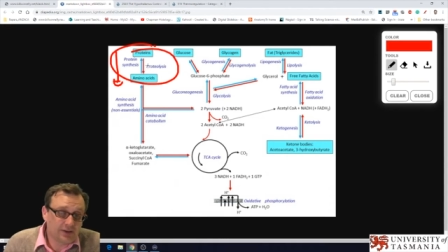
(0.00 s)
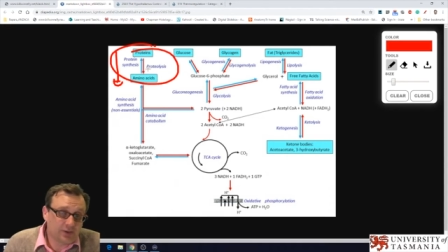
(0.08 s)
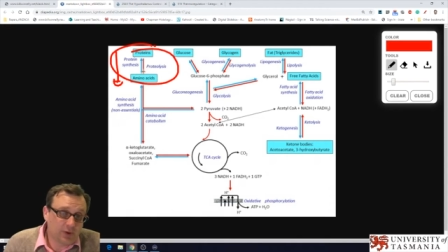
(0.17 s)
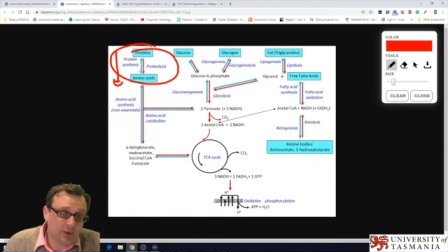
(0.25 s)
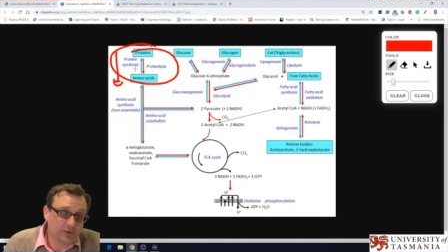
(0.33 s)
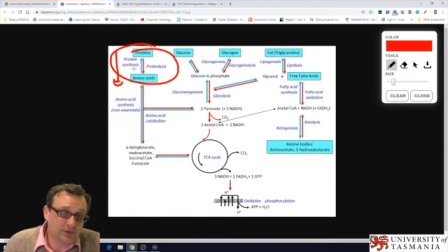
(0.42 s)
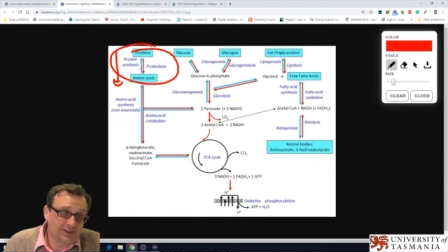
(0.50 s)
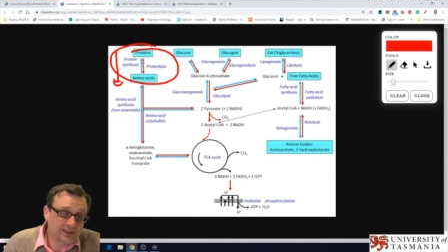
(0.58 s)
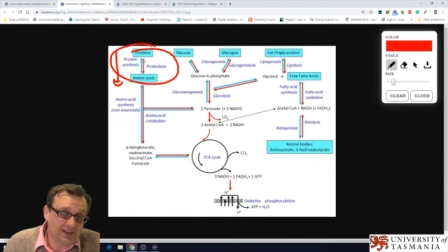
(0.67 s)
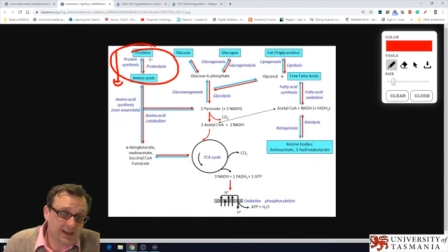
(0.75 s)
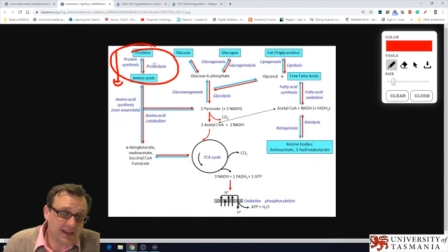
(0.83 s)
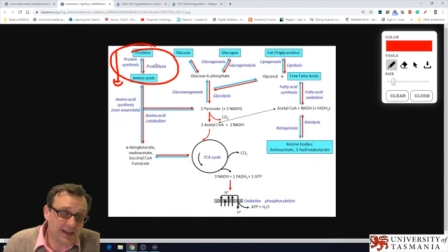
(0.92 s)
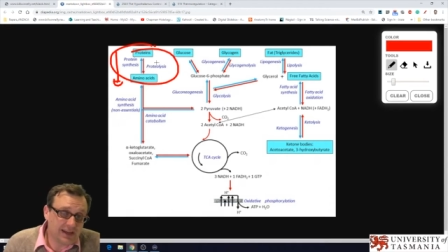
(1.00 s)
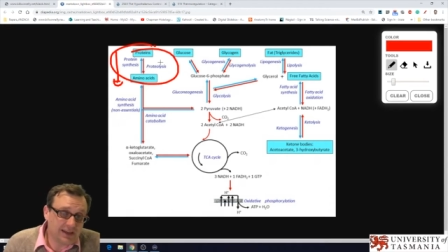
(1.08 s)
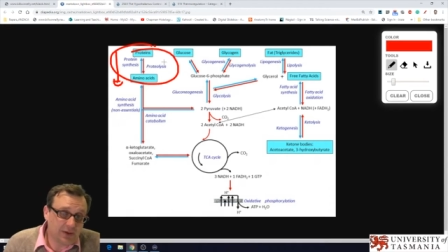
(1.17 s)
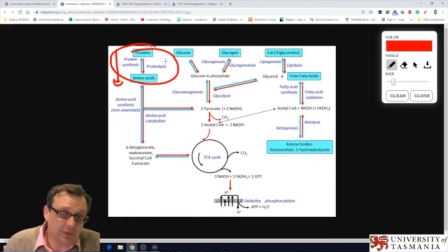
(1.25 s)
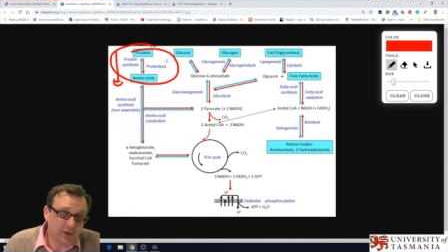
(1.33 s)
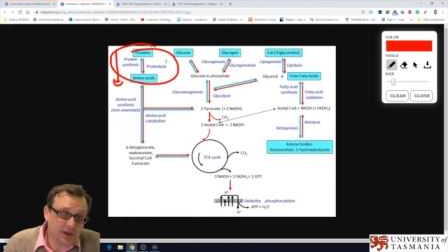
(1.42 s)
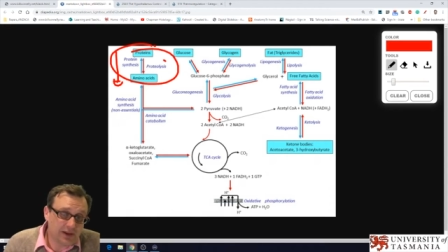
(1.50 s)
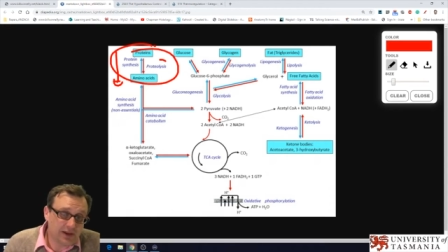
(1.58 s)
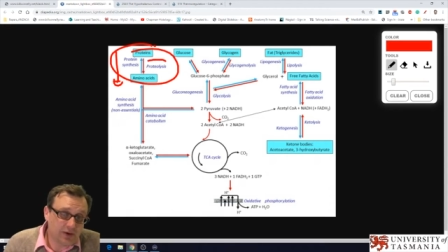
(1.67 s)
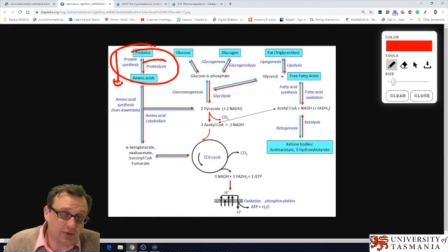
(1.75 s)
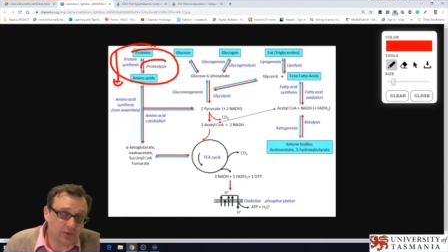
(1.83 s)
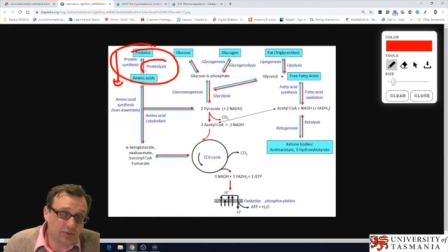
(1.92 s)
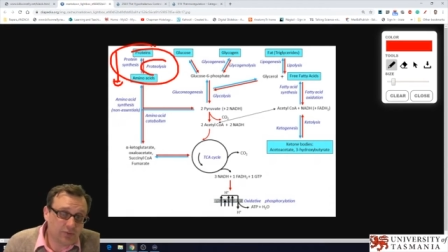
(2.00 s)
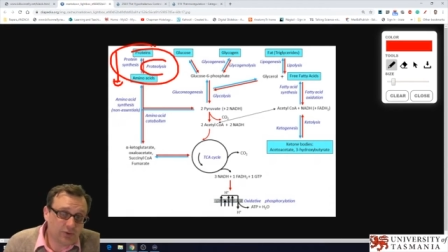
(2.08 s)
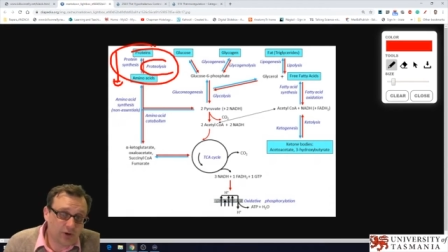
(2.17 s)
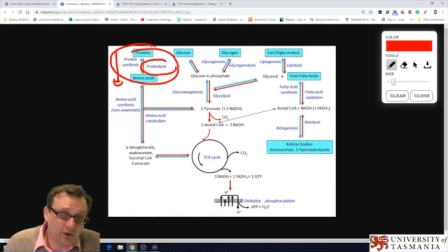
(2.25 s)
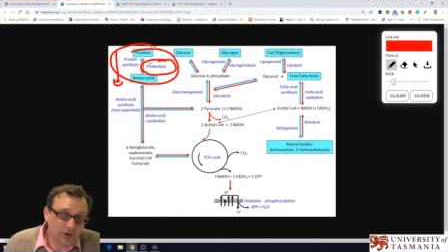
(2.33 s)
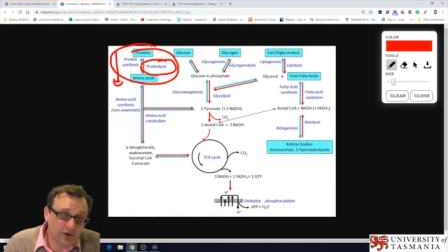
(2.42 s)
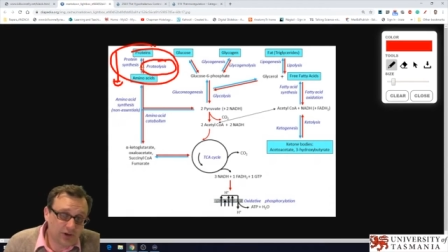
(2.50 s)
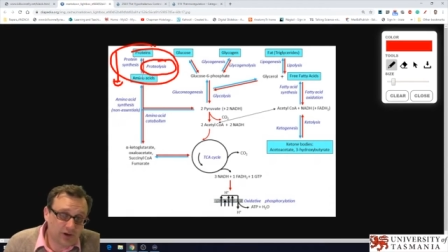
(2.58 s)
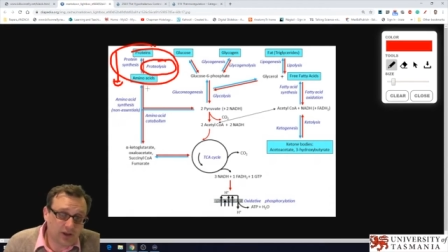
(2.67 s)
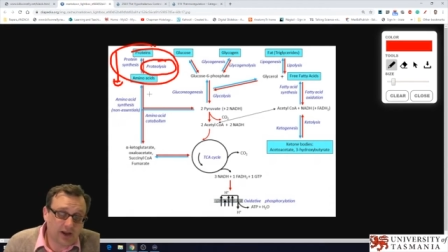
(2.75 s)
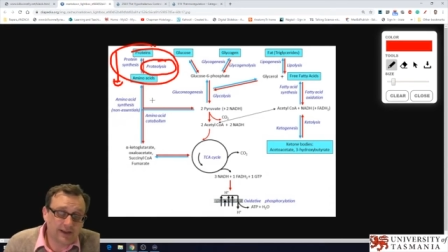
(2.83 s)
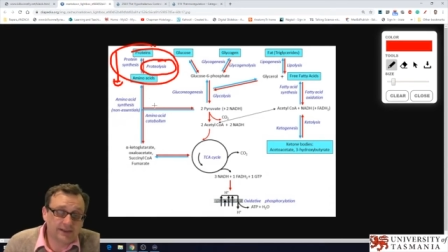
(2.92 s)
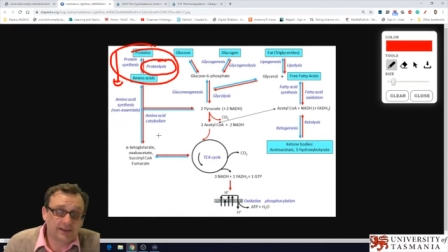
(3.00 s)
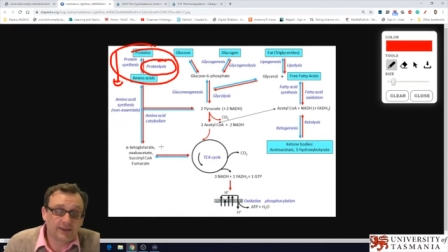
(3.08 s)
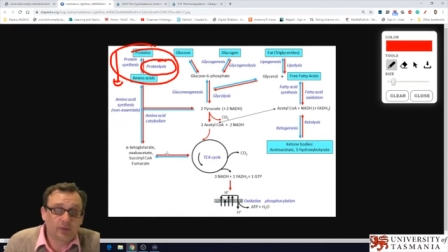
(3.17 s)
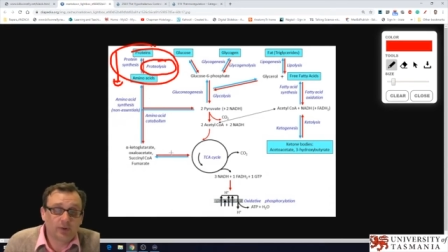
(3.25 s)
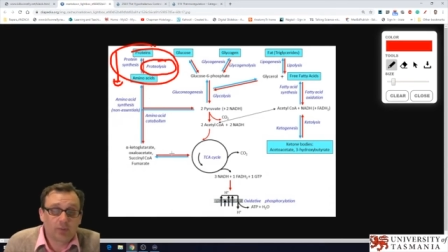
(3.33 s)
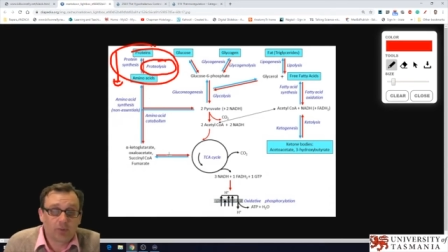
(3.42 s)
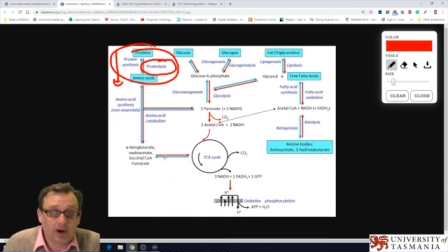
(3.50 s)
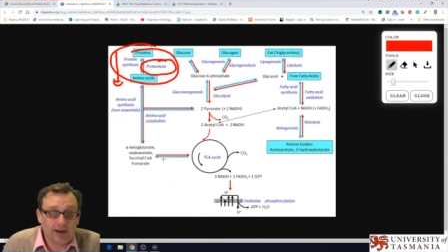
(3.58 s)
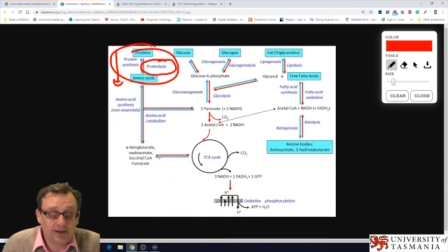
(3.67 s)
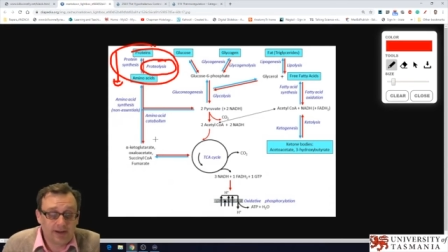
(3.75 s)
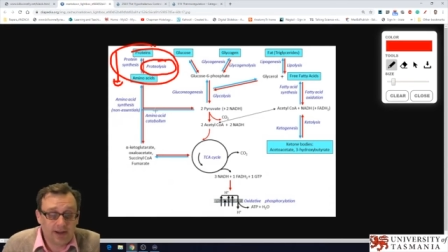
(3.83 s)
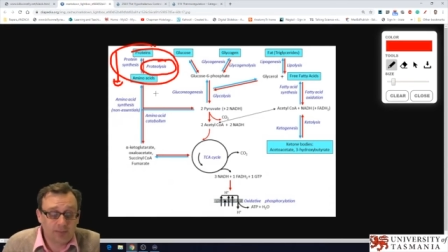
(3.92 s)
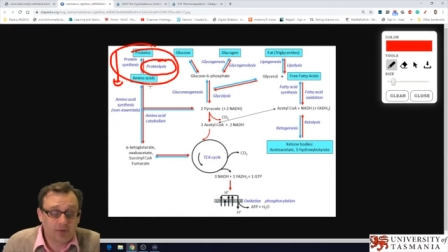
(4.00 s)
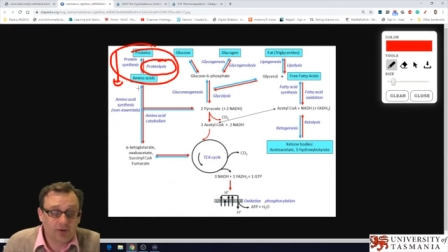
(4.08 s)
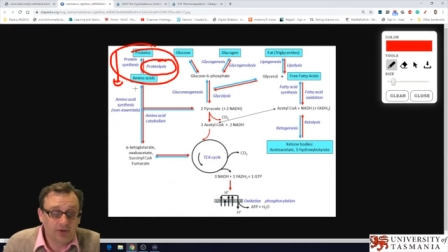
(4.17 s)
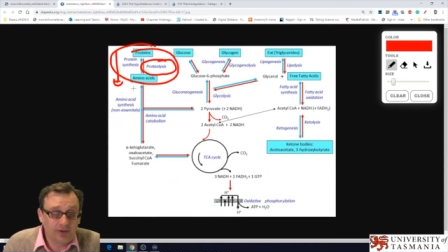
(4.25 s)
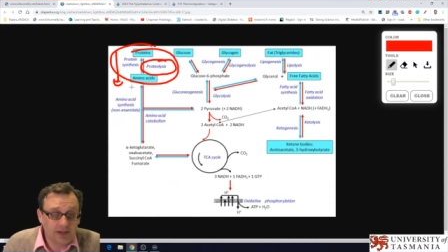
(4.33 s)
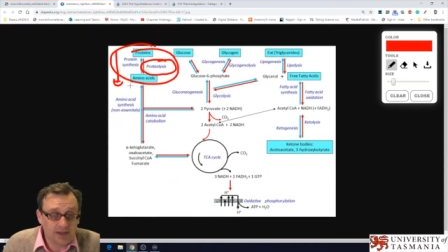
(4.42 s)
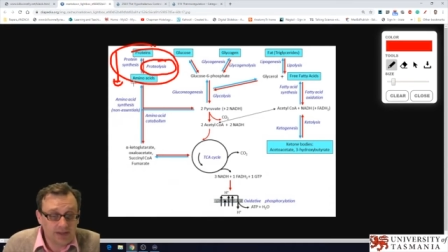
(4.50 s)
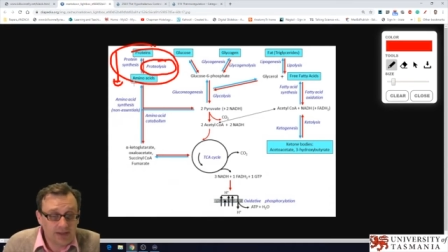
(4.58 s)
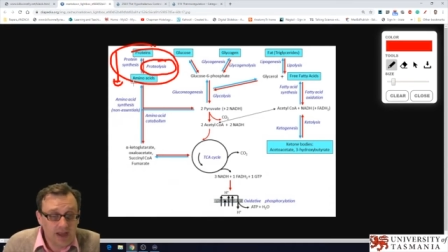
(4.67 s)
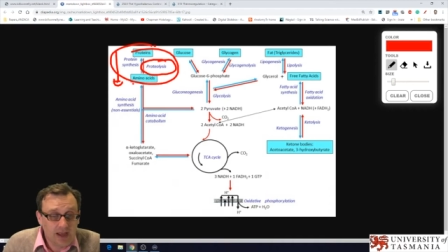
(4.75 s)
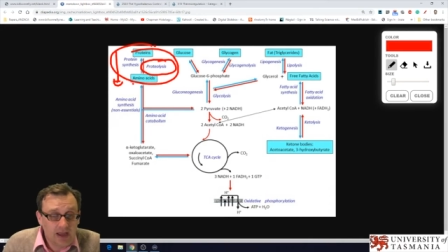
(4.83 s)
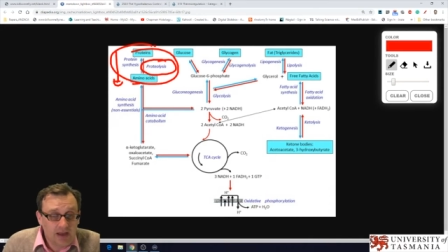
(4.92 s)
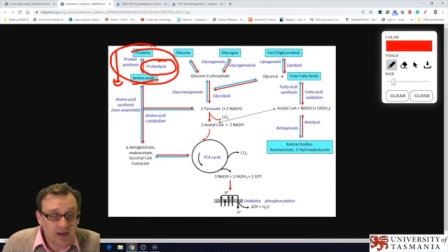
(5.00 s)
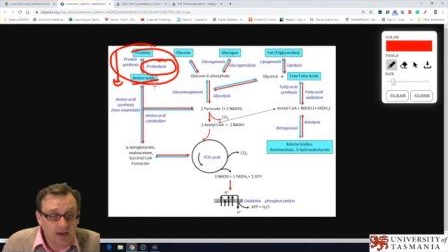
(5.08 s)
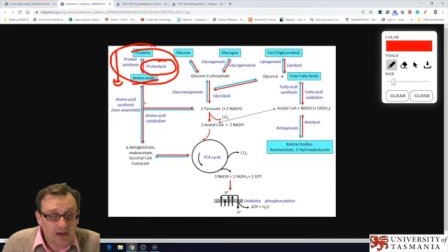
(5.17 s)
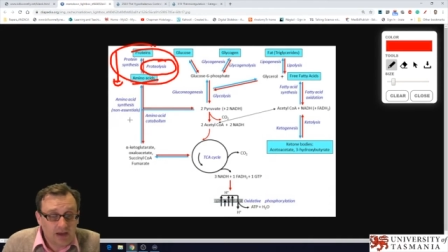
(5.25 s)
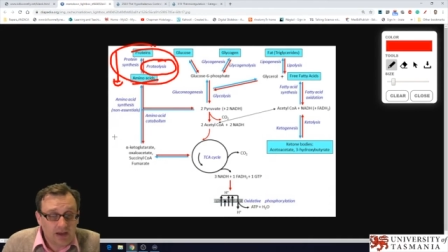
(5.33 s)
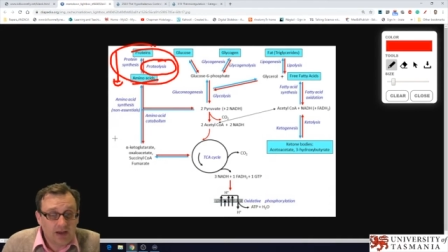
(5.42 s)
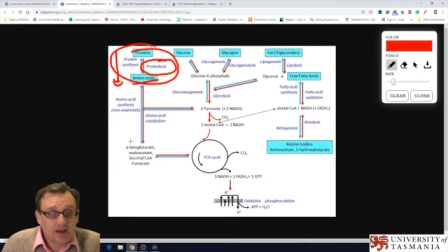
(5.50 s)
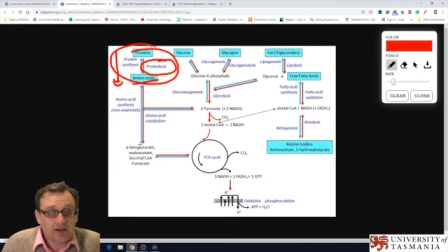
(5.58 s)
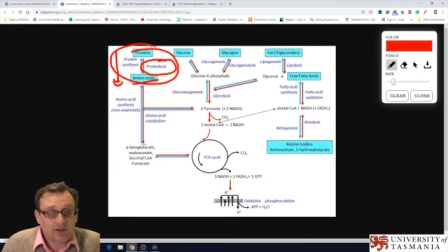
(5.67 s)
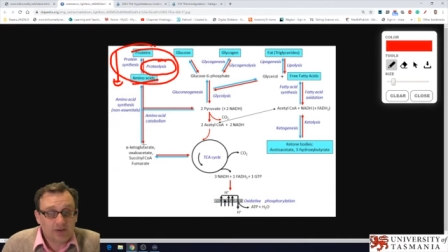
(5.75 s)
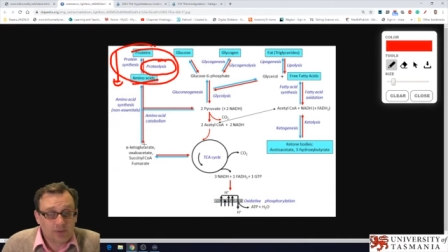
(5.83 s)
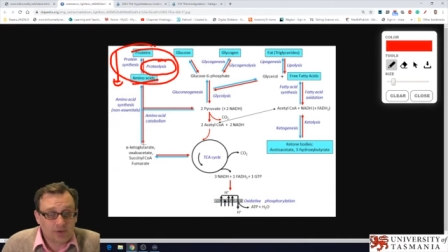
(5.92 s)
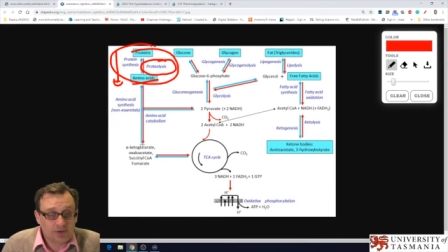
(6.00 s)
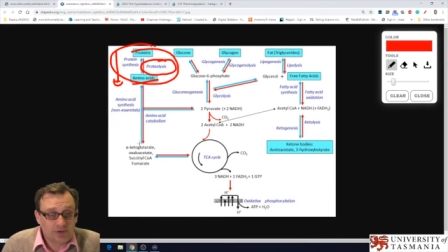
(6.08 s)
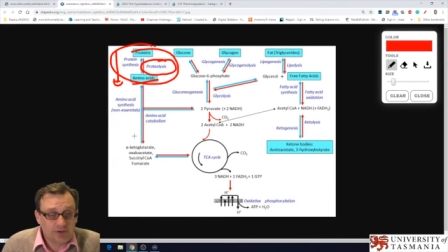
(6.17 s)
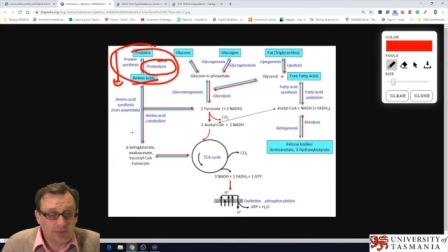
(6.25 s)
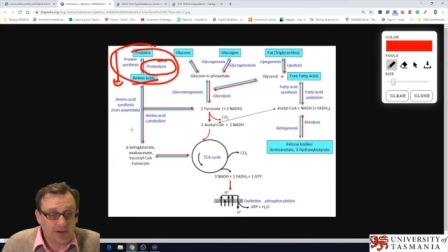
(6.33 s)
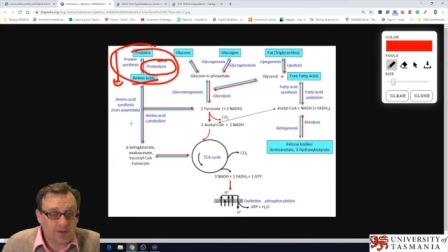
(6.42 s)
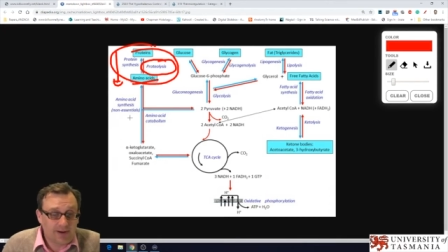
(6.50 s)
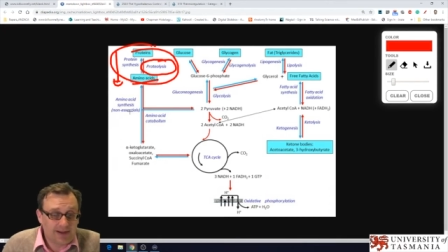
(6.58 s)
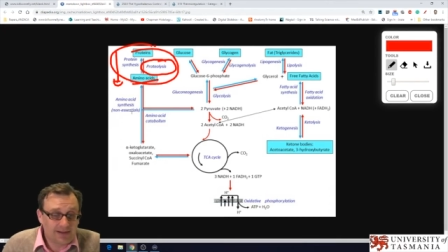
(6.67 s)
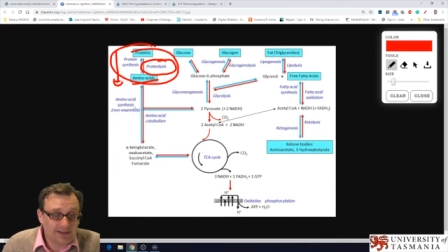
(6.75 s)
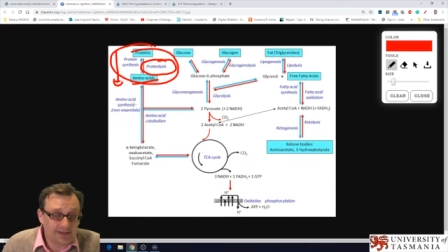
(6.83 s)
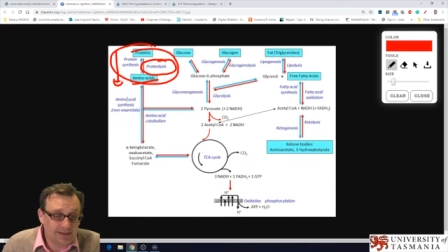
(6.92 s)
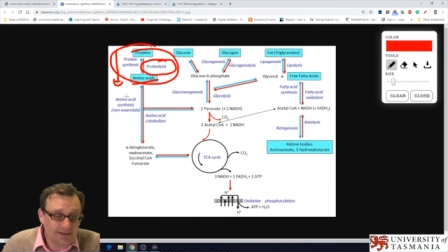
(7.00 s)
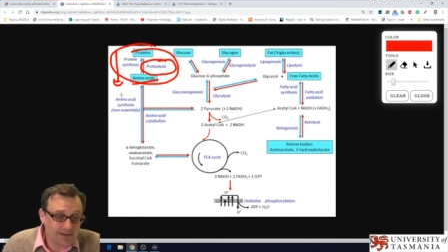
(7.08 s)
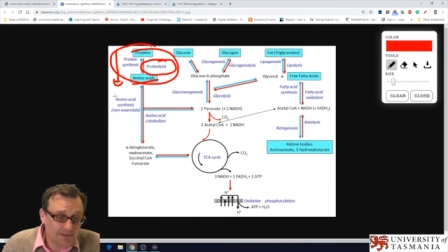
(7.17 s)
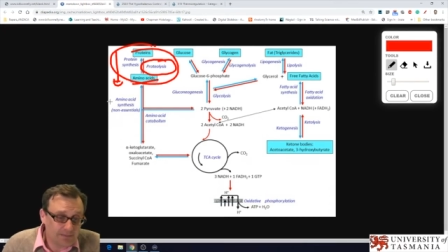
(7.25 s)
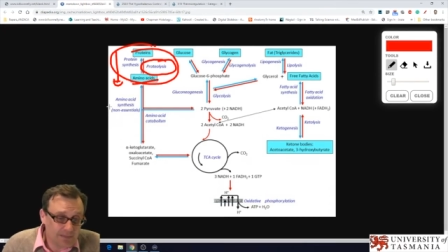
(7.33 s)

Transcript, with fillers: Right? So we will see that we can go through proteolysis and we'll break down proteins to produce amino acids.